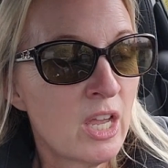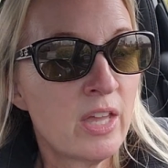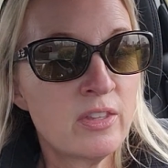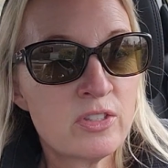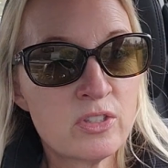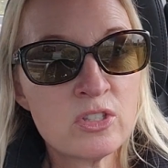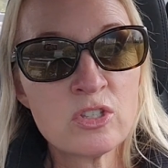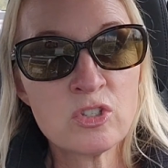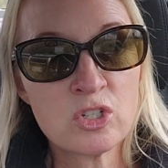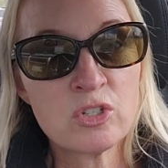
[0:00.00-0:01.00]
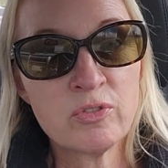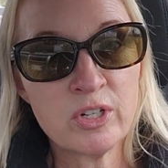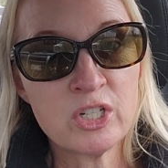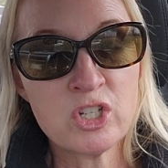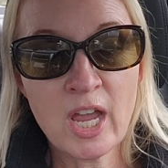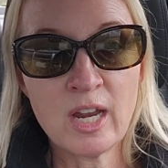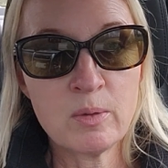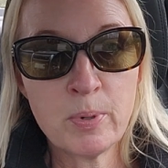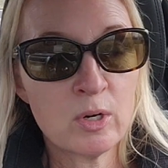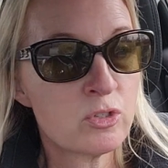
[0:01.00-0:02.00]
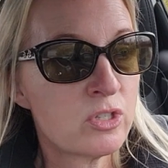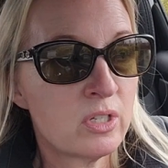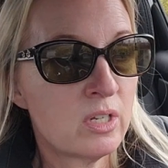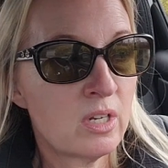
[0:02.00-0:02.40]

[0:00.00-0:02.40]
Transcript: And this this is just a very chatty person.